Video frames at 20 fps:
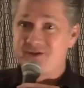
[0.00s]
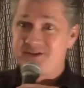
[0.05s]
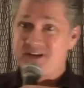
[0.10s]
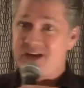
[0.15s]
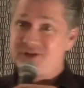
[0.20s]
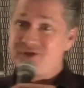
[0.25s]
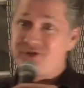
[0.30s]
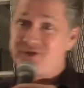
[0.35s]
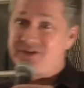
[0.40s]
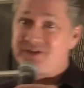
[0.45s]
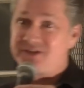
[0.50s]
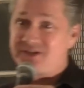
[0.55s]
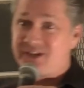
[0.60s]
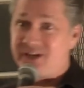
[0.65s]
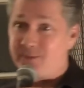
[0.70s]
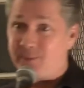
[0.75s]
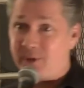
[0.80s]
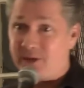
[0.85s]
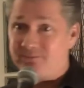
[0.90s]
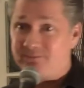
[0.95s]
It's actually
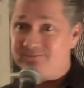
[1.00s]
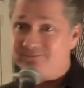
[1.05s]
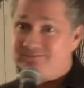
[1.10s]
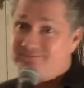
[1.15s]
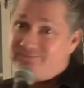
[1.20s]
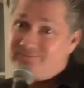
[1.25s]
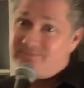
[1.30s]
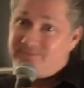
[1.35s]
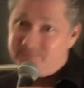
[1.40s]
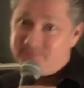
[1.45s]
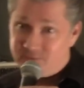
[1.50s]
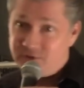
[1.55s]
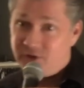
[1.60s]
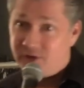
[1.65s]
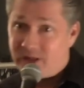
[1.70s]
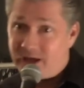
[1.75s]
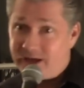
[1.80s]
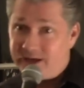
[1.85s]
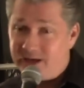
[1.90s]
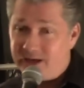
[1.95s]
cinnamon. You
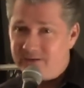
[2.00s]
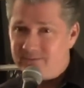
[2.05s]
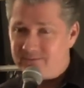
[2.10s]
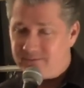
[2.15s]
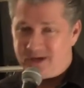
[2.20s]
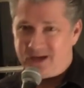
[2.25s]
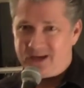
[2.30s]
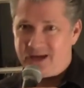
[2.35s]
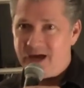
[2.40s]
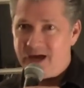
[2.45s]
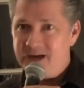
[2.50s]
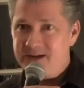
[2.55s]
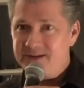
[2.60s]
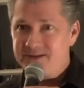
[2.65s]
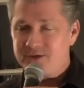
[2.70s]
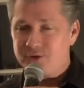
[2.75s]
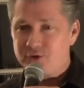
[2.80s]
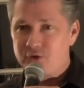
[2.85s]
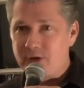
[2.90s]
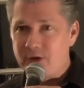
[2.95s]
like it? I
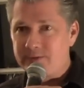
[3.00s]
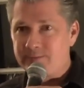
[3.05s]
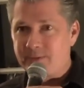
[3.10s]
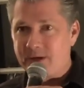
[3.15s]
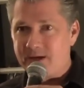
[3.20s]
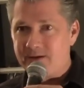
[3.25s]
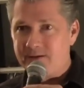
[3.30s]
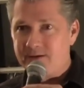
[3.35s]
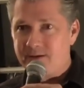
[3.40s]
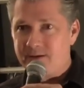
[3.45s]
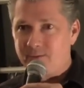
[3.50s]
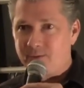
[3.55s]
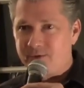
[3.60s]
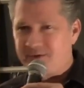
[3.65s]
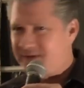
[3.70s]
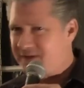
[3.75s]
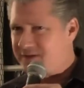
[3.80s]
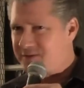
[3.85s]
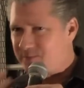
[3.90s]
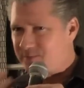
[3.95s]
guess. You tricked me with
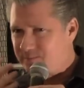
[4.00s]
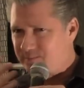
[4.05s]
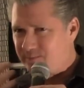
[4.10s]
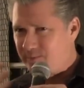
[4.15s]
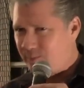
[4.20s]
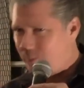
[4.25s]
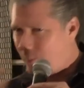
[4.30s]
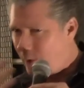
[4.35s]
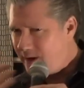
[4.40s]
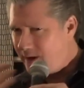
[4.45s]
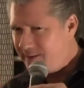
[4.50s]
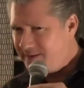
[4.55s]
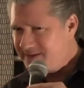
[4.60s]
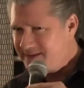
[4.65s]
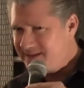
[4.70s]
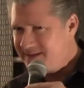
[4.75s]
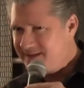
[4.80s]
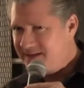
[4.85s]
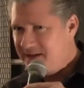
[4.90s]
this. What is it?